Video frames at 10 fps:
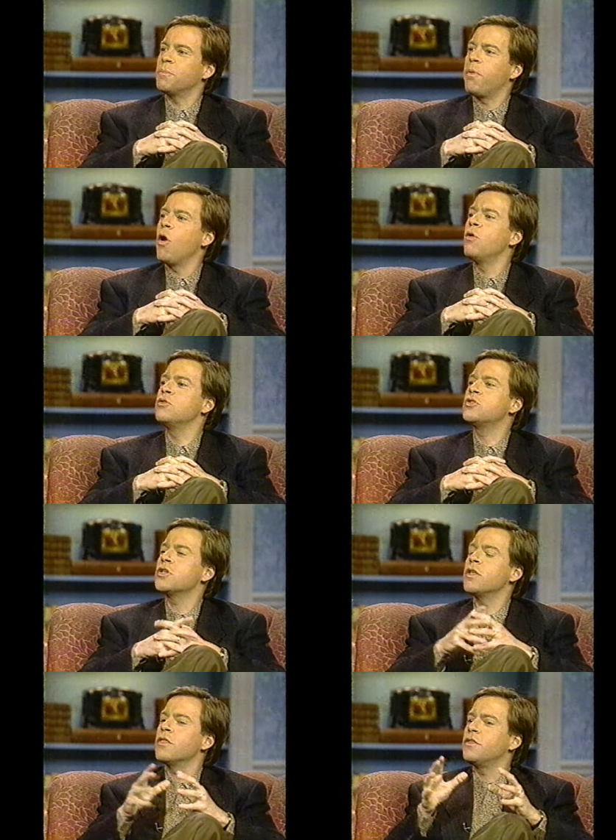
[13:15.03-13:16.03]

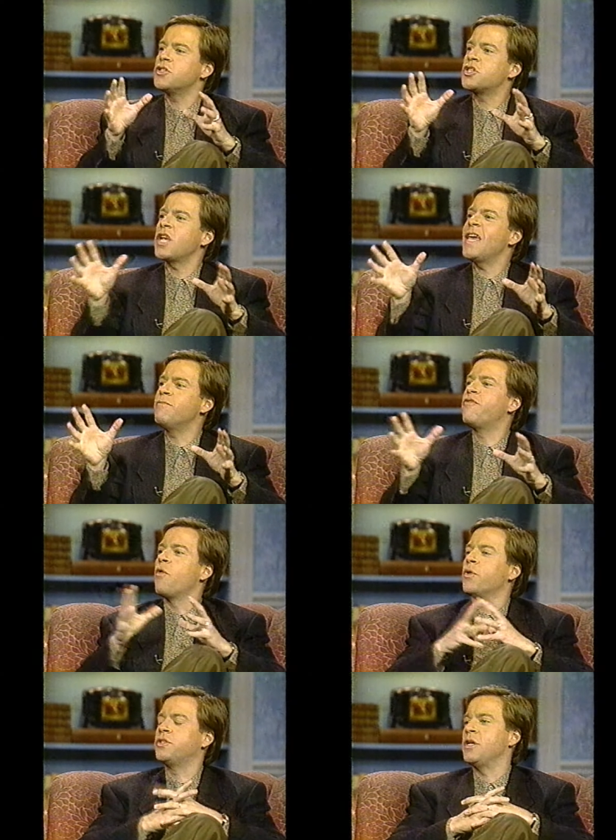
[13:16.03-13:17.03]
suppose the same
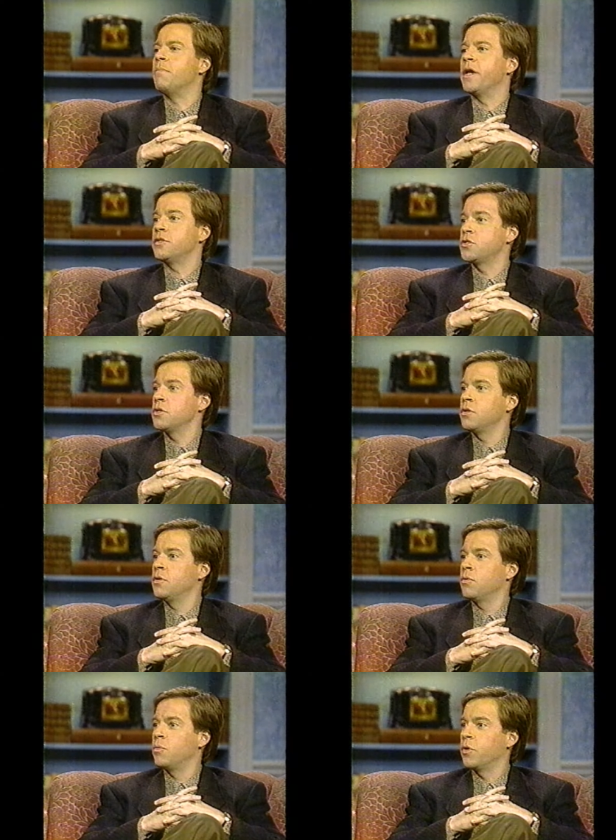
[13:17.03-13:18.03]
four teammates
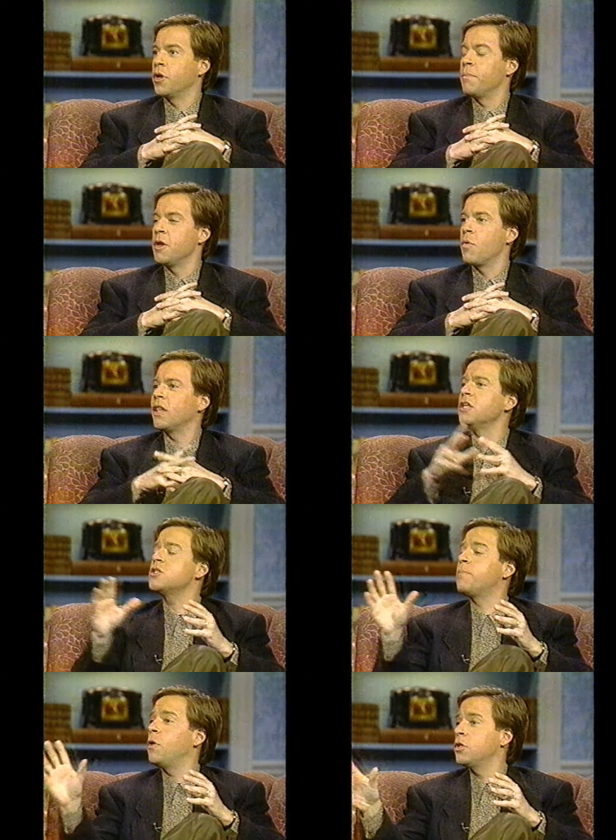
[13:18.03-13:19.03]
yeah. were going to be around.
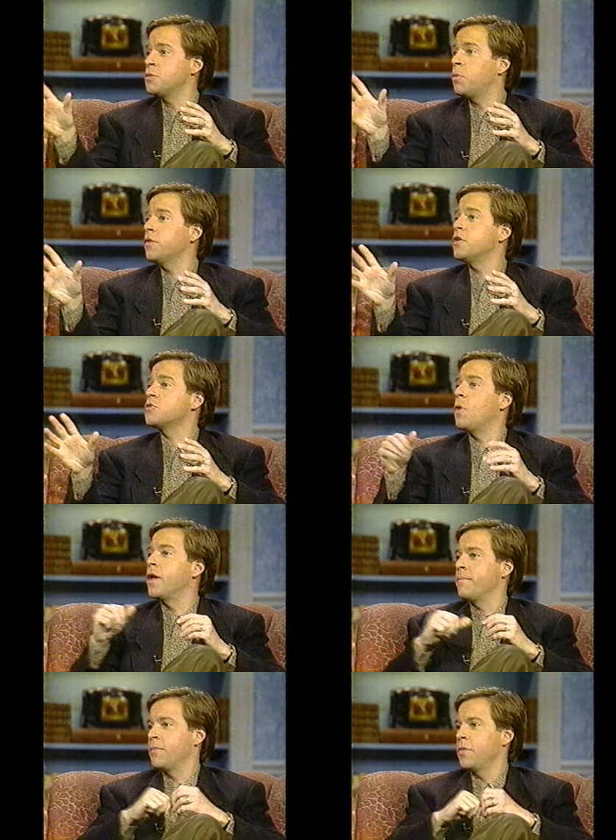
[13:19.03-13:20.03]
Let's suppose, let's put it this way. Yeah,